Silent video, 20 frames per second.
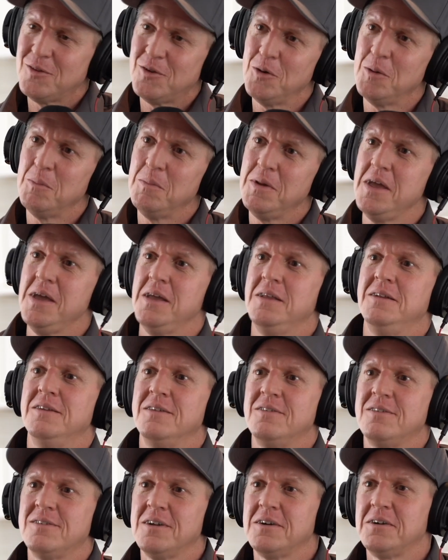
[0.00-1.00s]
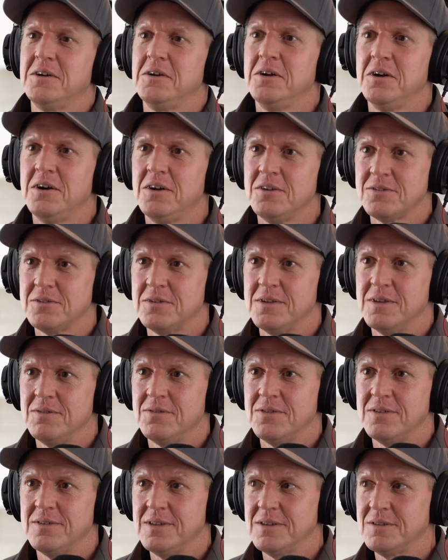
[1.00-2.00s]
took me in, stuck a cast on
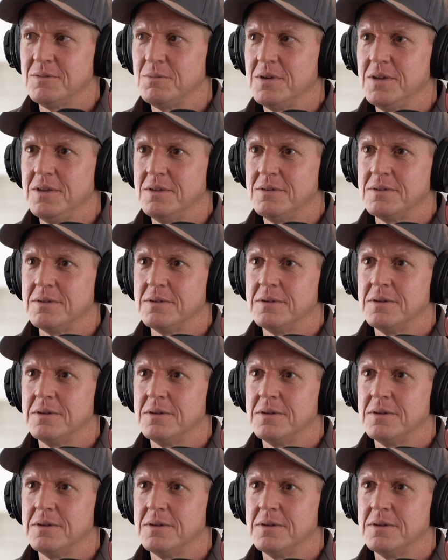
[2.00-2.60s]
it for 6 weeks.